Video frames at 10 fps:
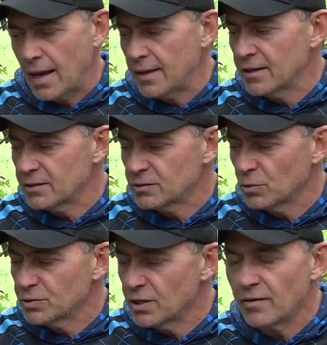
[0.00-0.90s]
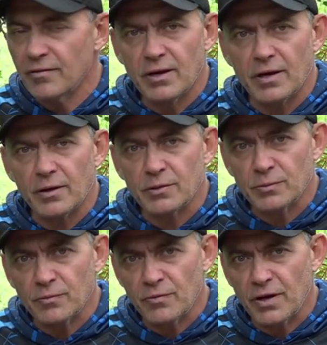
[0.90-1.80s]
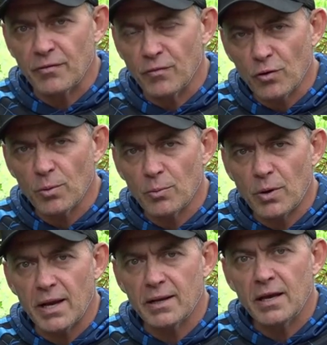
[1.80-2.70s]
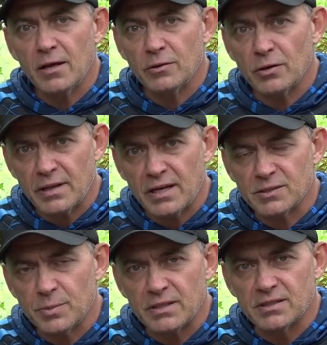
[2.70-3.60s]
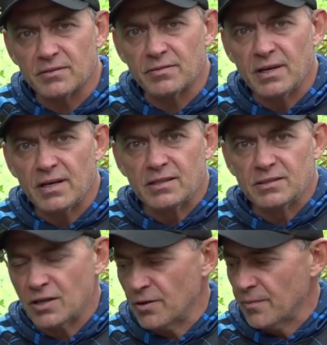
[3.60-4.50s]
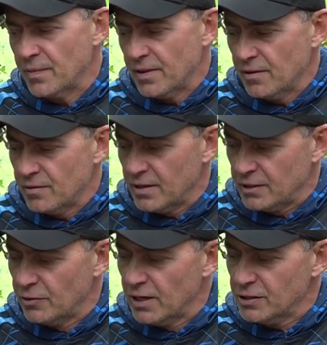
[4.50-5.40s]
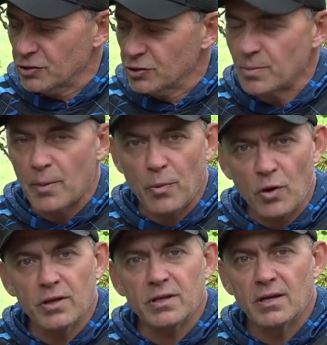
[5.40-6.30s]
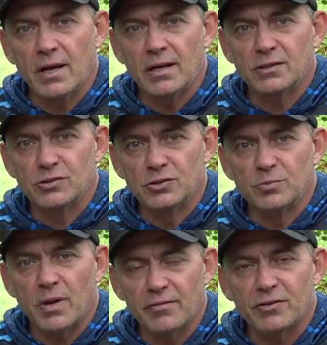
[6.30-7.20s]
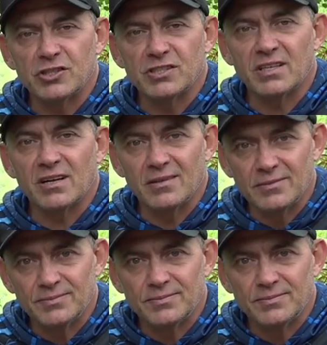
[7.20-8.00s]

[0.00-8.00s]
And then it's also a, a very affordable braid, not that expensive, so it really suits my pocket and it suits my fishing style.